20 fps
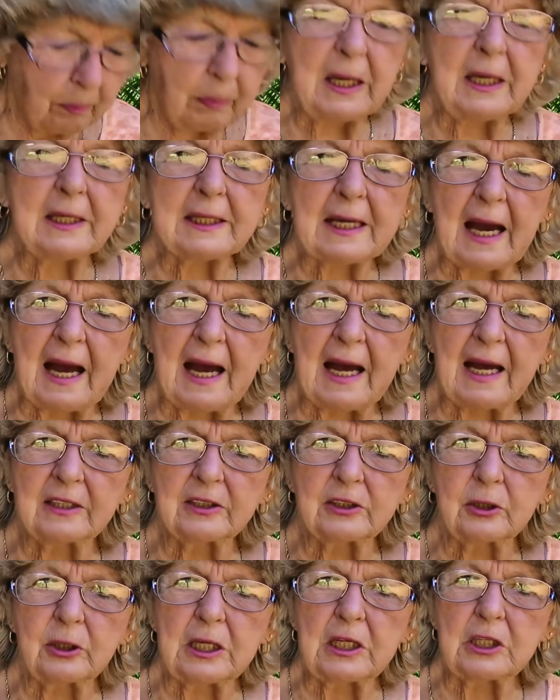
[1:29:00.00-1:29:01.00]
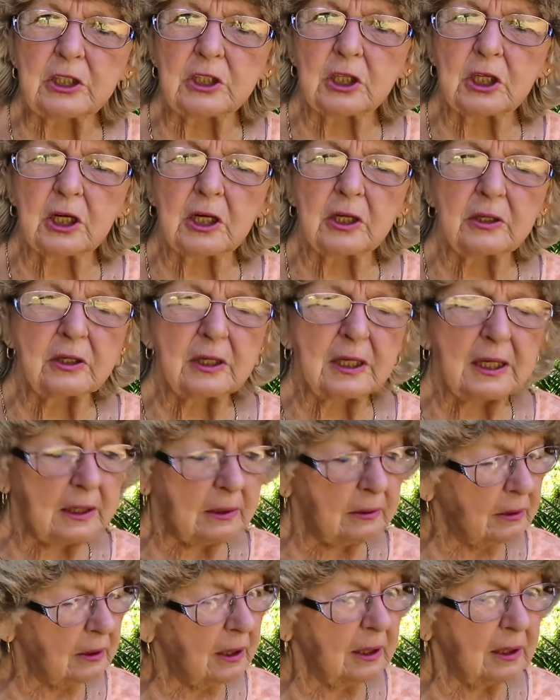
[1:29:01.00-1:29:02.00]
be kind to each other
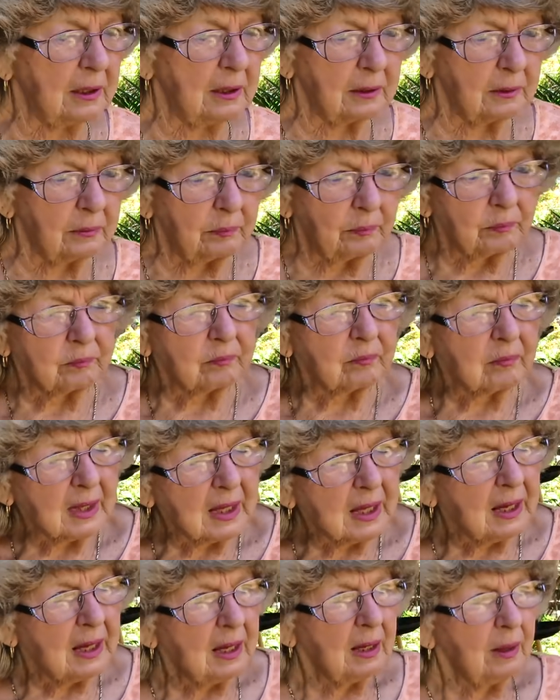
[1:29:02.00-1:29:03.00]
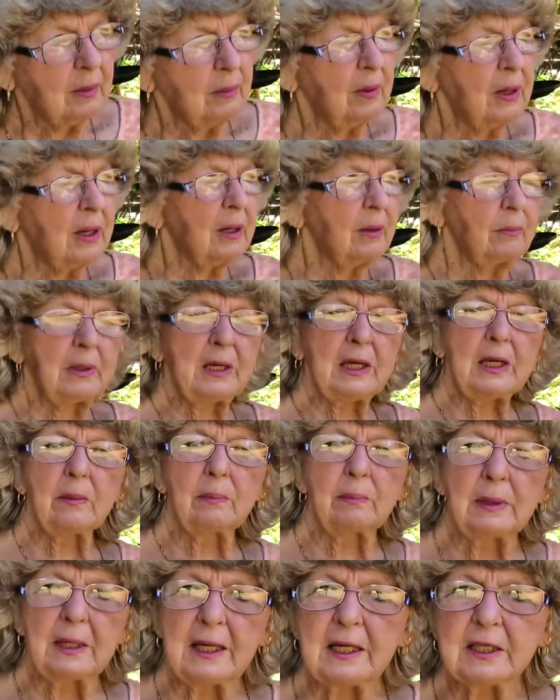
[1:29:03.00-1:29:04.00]
and uh, be
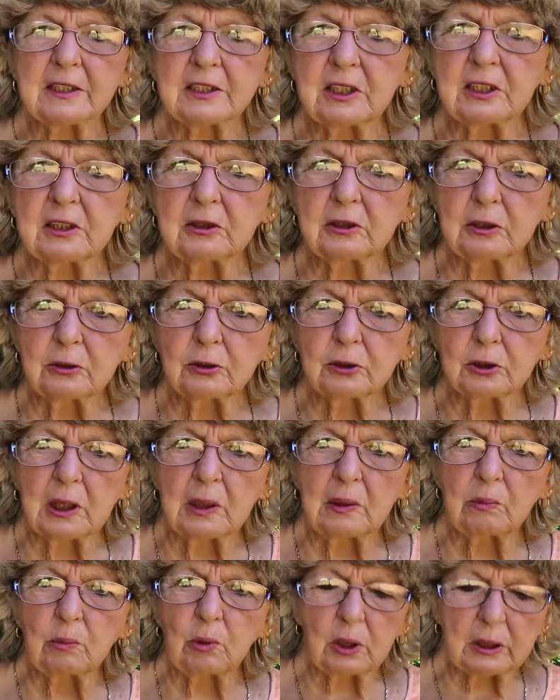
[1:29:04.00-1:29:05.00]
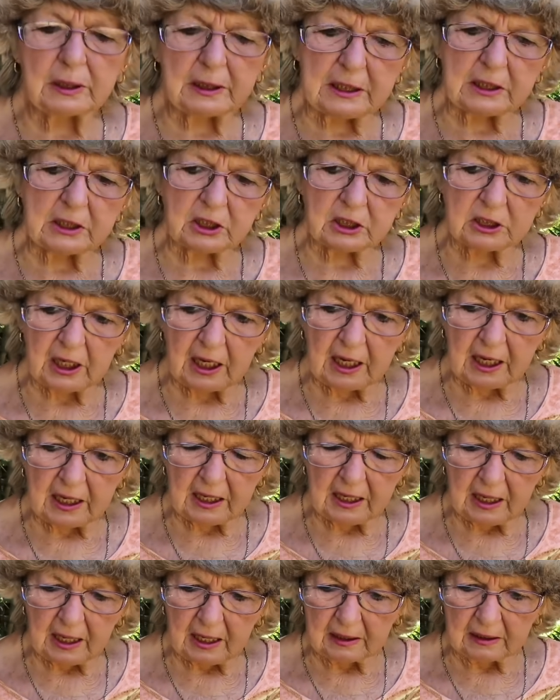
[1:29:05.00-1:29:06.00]
a blessing to someone each
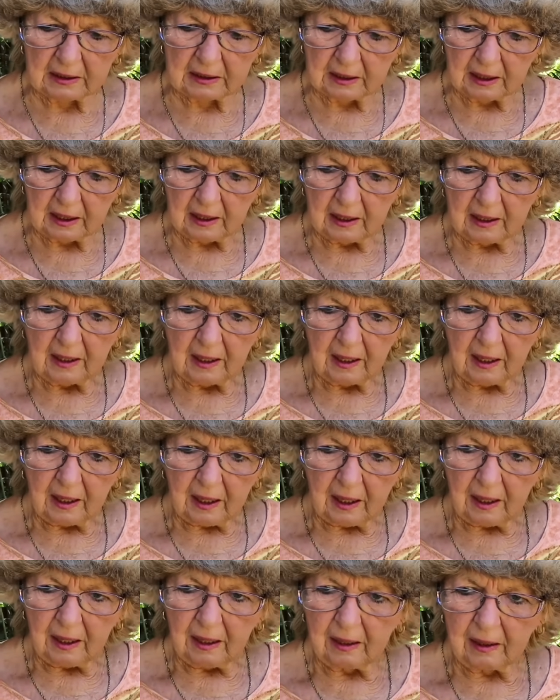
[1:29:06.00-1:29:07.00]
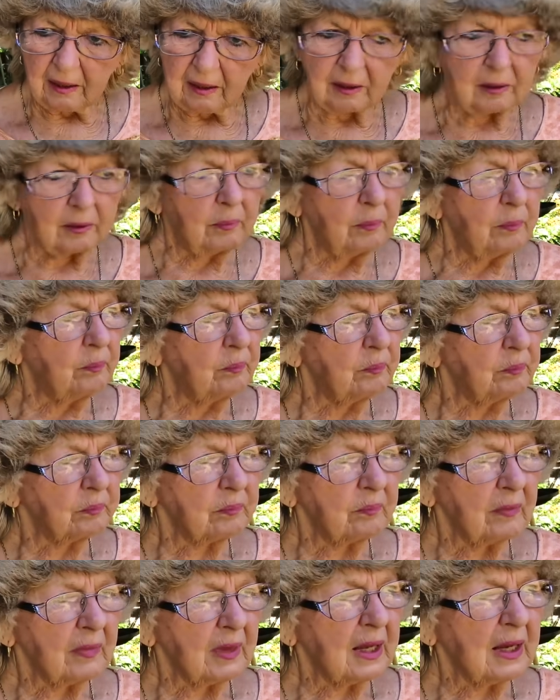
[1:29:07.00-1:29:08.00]
day and uh,
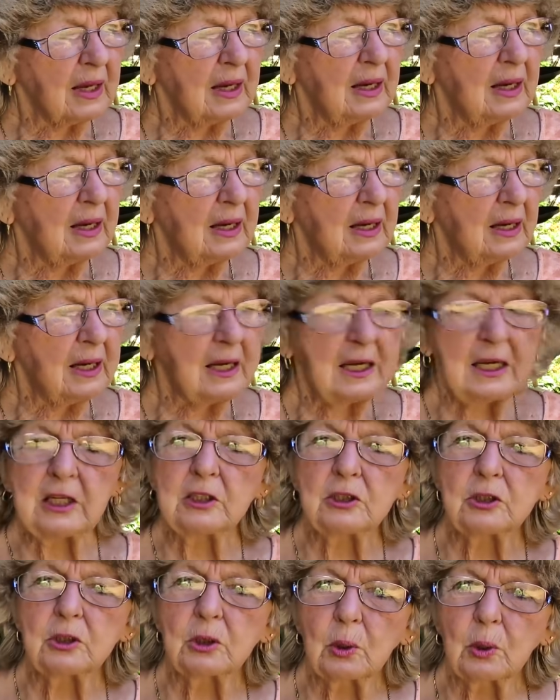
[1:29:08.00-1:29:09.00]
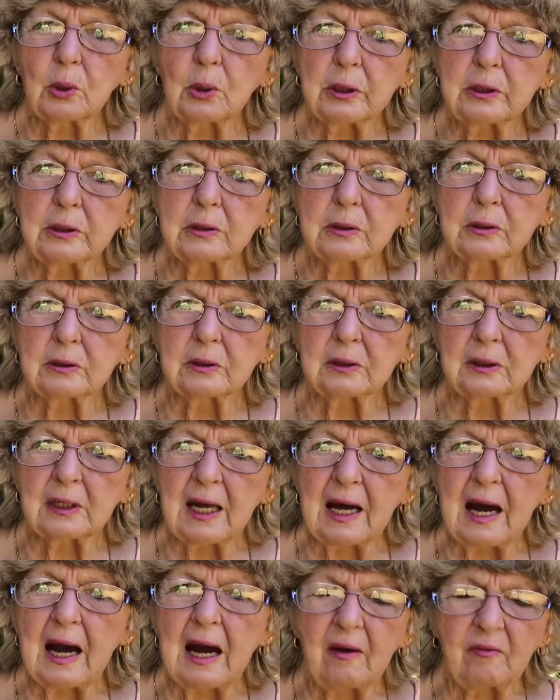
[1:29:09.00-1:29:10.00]
enjoy your
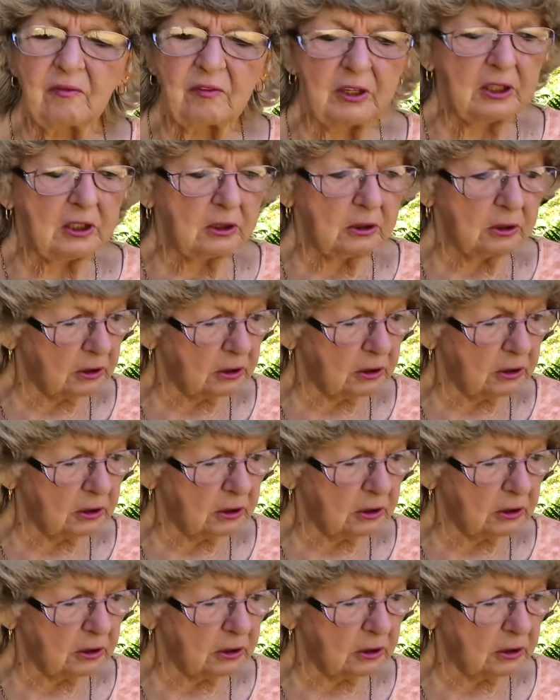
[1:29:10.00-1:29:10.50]
life and